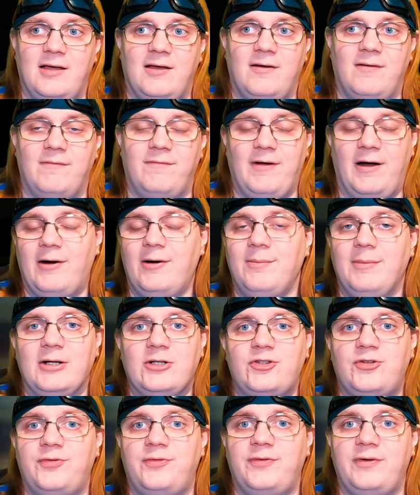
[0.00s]
very
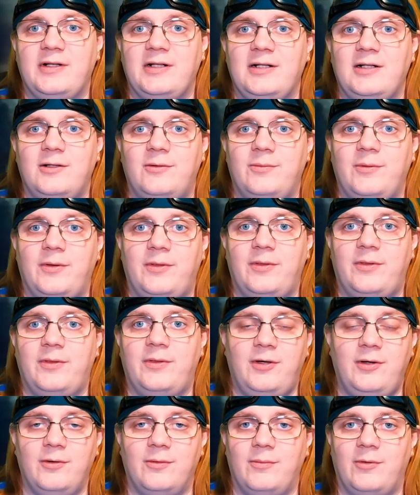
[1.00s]
much filled with
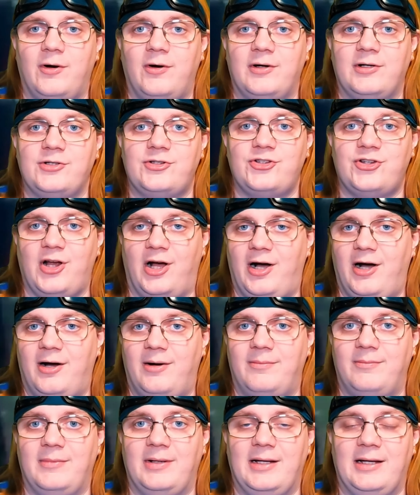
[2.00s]
humor and
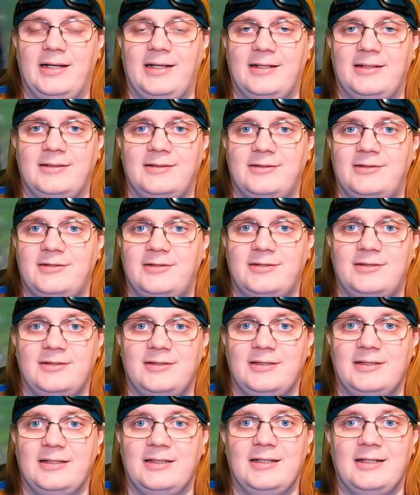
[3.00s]
charm, and
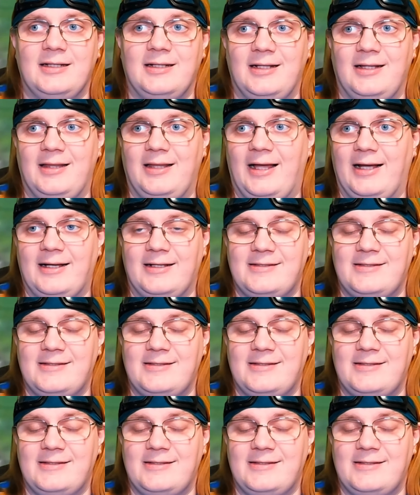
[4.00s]
like I